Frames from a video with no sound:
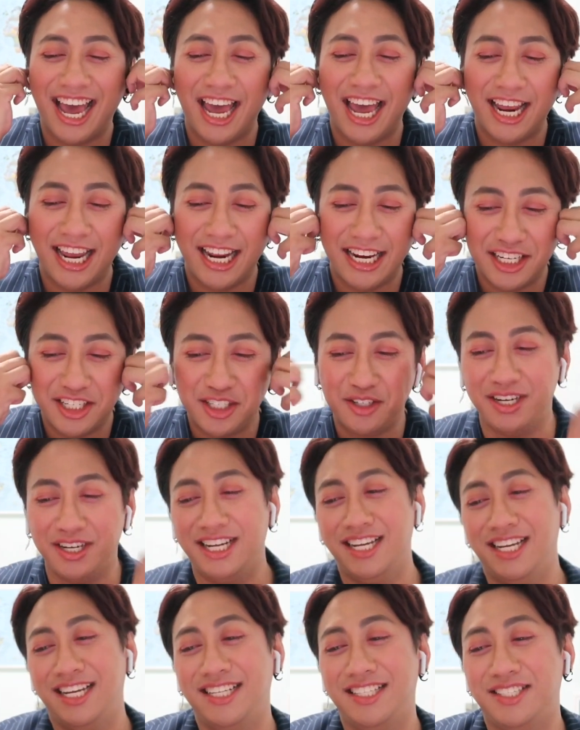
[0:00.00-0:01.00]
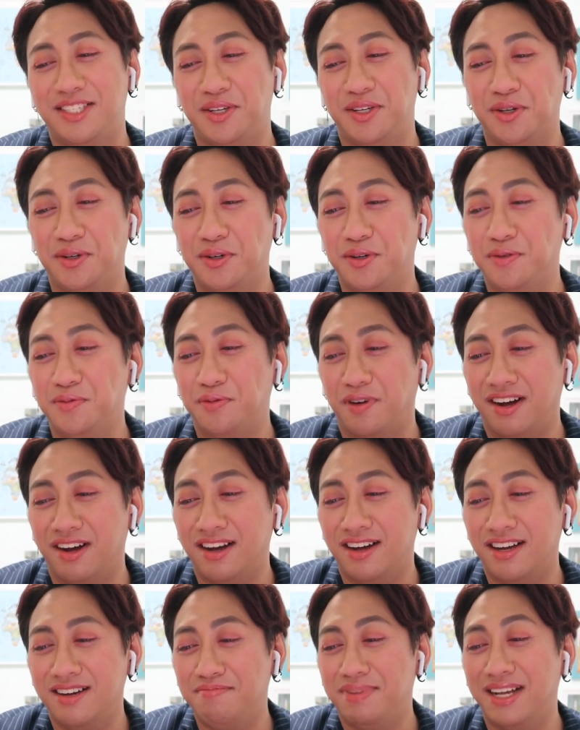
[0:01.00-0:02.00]
and three, two,
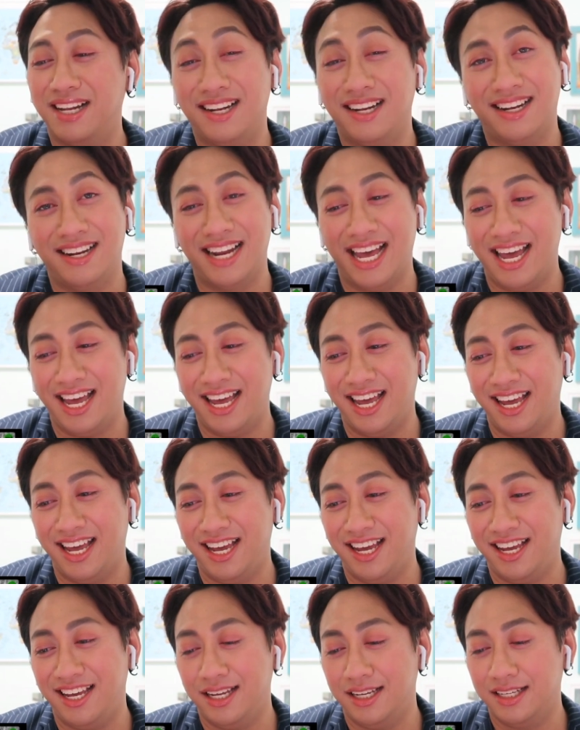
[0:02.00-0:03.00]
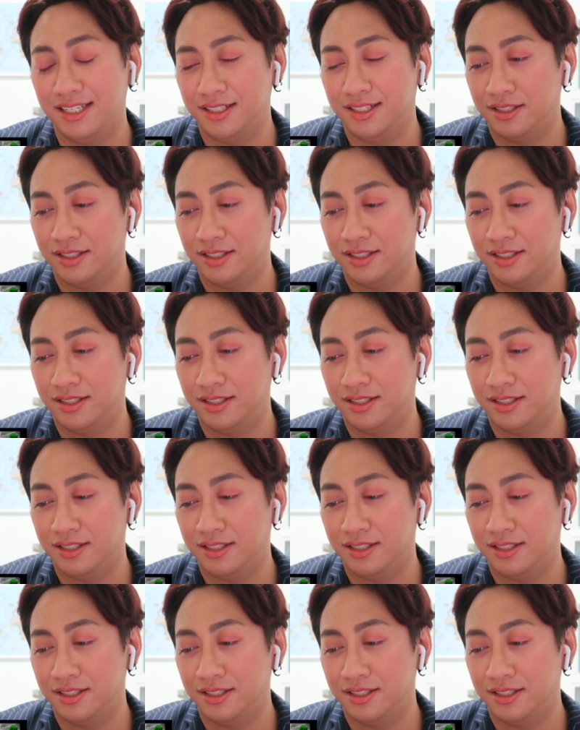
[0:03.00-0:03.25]
one, play.